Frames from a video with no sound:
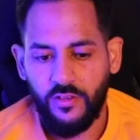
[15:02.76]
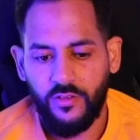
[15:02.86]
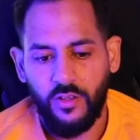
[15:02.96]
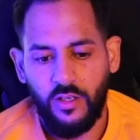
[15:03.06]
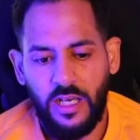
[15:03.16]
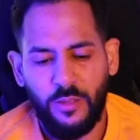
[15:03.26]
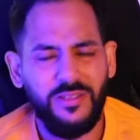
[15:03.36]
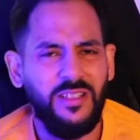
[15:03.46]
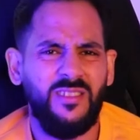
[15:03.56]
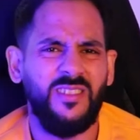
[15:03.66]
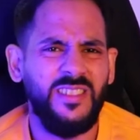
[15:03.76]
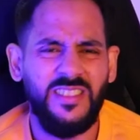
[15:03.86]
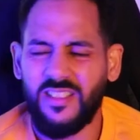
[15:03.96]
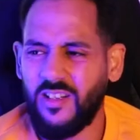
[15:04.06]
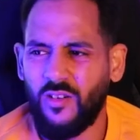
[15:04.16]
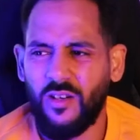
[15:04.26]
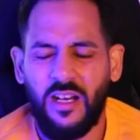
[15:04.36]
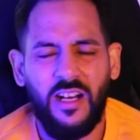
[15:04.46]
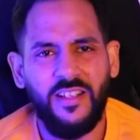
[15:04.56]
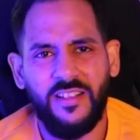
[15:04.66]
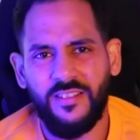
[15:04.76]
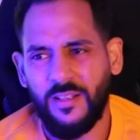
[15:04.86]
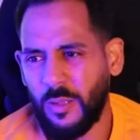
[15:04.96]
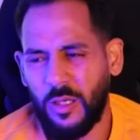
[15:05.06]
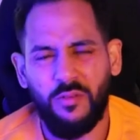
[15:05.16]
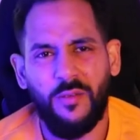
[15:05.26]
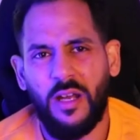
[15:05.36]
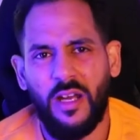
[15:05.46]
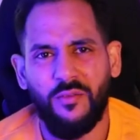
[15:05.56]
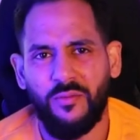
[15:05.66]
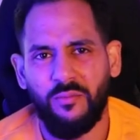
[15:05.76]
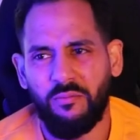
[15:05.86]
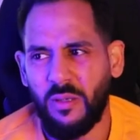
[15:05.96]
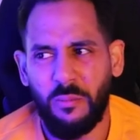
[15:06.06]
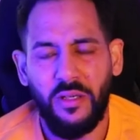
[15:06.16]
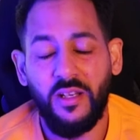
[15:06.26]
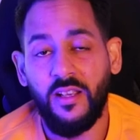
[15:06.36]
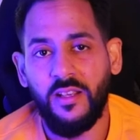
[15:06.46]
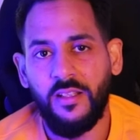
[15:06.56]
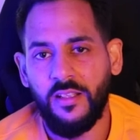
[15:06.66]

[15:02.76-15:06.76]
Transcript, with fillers: So I was like, oh, this is hard. This I'd rather have a burger.